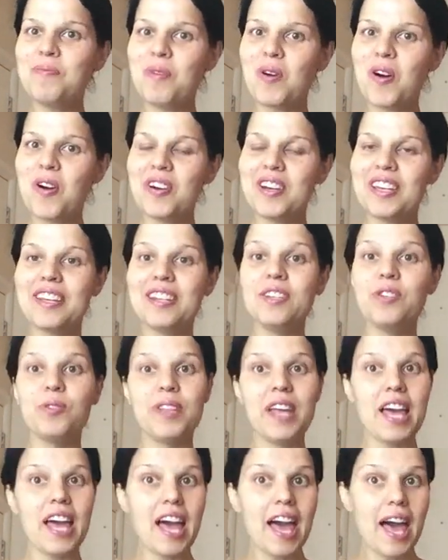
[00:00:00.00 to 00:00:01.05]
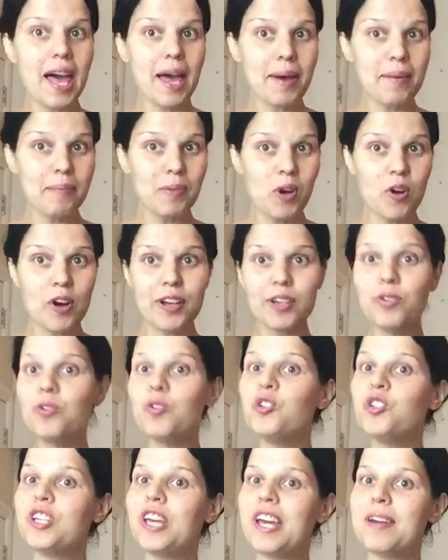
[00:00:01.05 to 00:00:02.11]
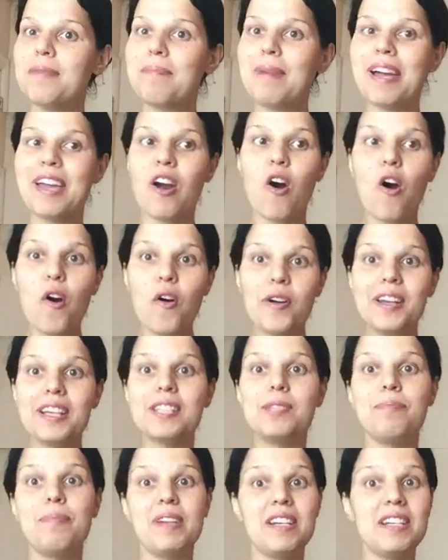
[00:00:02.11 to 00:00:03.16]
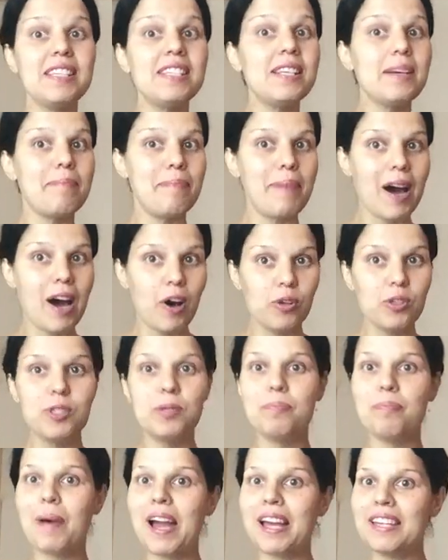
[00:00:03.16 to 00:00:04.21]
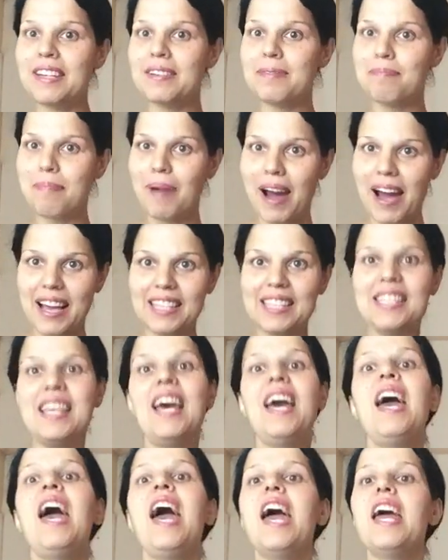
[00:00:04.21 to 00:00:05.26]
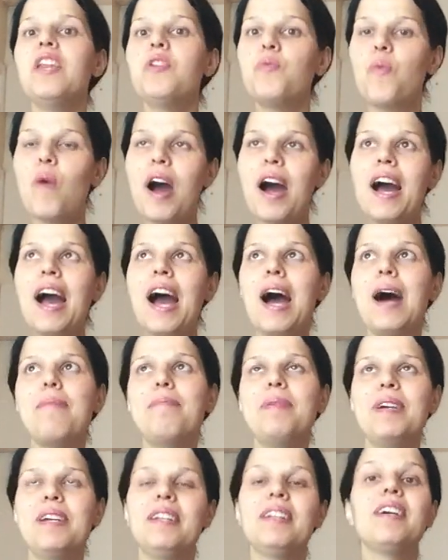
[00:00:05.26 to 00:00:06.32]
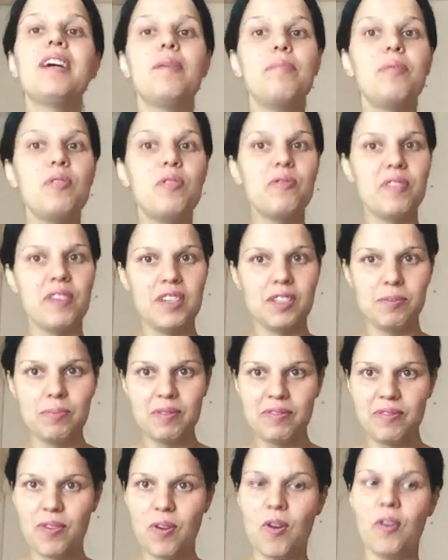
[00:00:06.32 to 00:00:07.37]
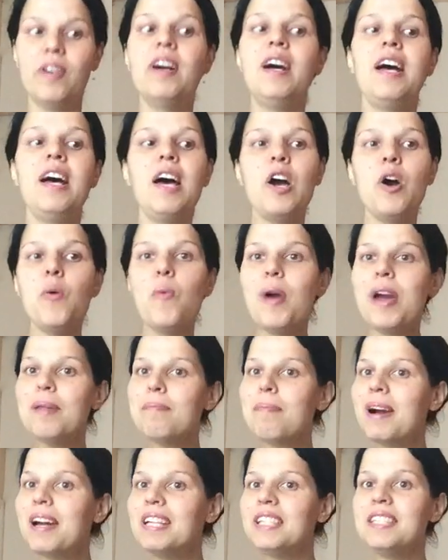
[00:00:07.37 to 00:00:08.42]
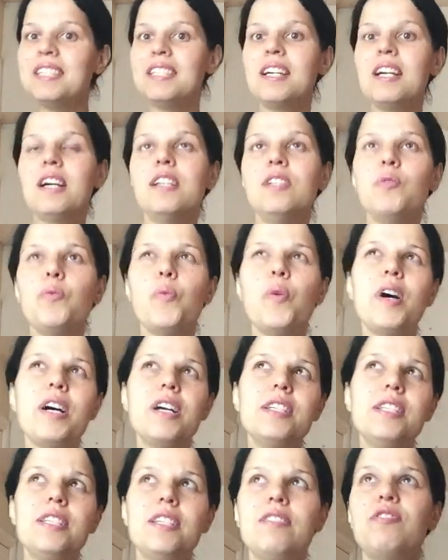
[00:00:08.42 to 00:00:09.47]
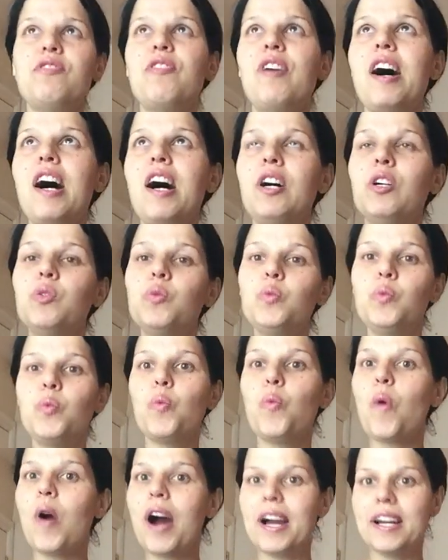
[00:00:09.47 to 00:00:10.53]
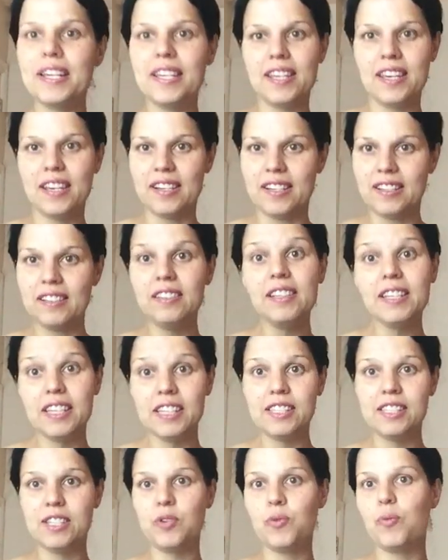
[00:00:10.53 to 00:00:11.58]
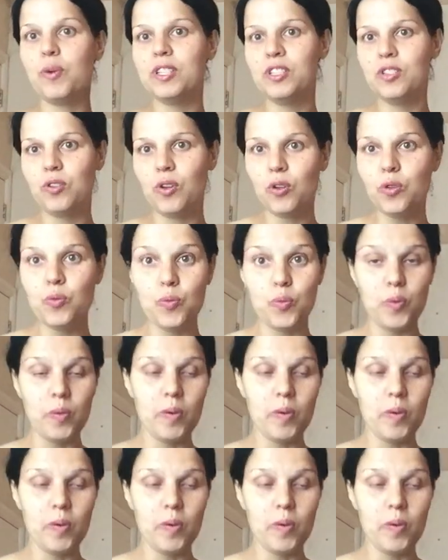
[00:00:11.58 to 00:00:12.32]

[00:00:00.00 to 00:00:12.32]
morning. Today I'm going to share my own experience about spider bites and what happened a couple of years before. When my son was around 1 year, he still was not